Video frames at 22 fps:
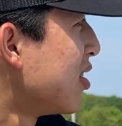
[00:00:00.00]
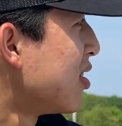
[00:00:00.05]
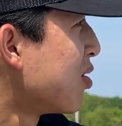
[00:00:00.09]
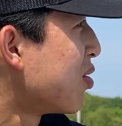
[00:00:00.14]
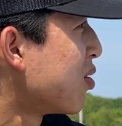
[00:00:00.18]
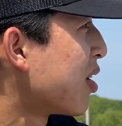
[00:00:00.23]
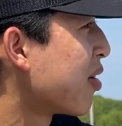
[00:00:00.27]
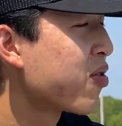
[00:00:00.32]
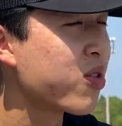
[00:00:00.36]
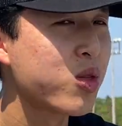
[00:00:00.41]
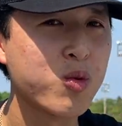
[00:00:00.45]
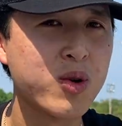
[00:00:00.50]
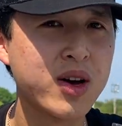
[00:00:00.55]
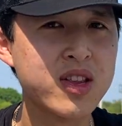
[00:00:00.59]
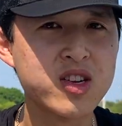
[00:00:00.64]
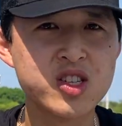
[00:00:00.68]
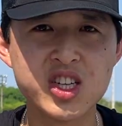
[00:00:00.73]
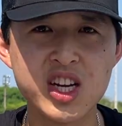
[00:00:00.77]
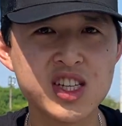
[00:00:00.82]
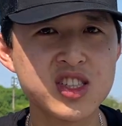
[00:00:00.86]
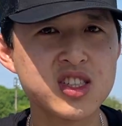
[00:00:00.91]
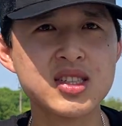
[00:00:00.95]
Whenever the weather
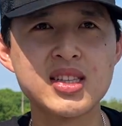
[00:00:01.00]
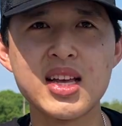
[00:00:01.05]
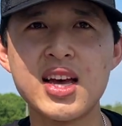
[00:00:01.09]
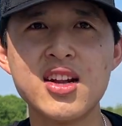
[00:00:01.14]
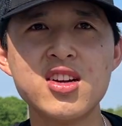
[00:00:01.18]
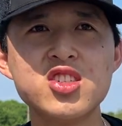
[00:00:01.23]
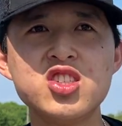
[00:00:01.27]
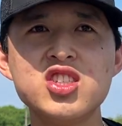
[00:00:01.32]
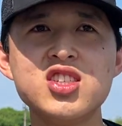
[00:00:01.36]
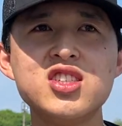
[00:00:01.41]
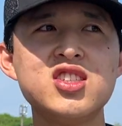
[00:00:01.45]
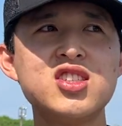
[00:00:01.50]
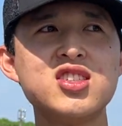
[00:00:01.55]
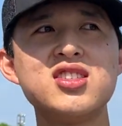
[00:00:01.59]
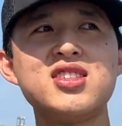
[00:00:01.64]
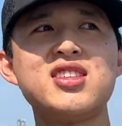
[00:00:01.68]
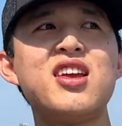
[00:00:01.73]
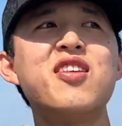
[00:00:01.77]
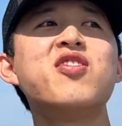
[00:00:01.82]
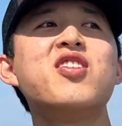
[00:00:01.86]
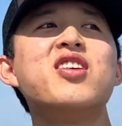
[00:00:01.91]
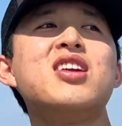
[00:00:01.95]
changes, the energy is just
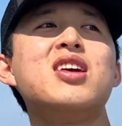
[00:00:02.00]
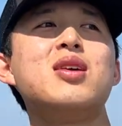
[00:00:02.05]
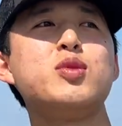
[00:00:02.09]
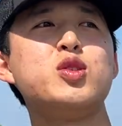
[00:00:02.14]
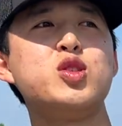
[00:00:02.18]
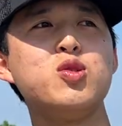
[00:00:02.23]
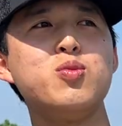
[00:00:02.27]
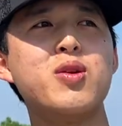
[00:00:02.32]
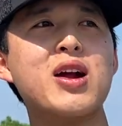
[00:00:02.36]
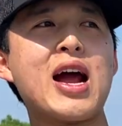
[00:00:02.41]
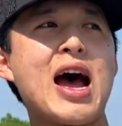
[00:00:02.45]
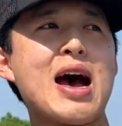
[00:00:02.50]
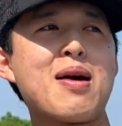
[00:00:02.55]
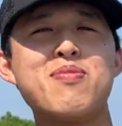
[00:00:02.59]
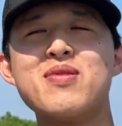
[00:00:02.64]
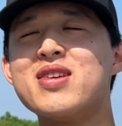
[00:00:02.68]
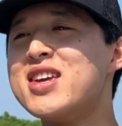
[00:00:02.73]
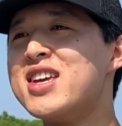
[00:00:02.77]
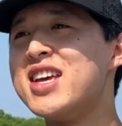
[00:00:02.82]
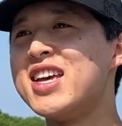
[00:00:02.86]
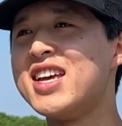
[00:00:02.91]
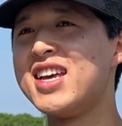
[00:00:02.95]
different. I'm super
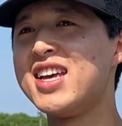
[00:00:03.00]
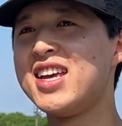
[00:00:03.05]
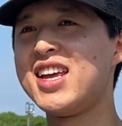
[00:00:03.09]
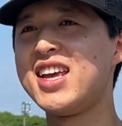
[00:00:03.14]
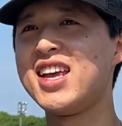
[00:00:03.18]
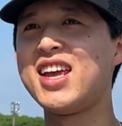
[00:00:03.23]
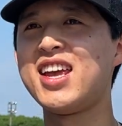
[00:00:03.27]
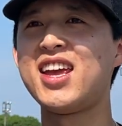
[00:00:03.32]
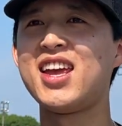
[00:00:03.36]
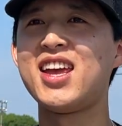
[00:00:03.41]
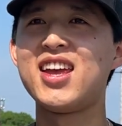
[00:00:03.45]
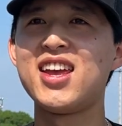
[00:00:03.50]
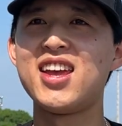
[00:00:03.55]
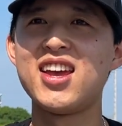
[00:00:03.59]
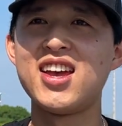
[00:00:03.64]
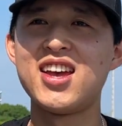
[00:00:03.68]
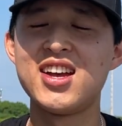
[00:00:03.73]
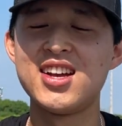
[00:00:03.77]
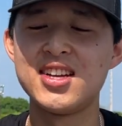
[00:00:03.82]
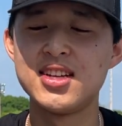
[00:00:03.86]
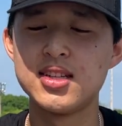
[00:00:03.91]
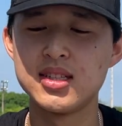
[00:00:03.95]
happy,
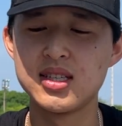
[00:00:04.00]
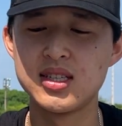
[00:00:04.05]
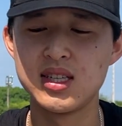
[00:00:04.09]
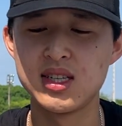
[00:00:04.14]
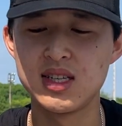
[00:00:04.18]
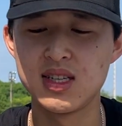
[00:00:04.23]
and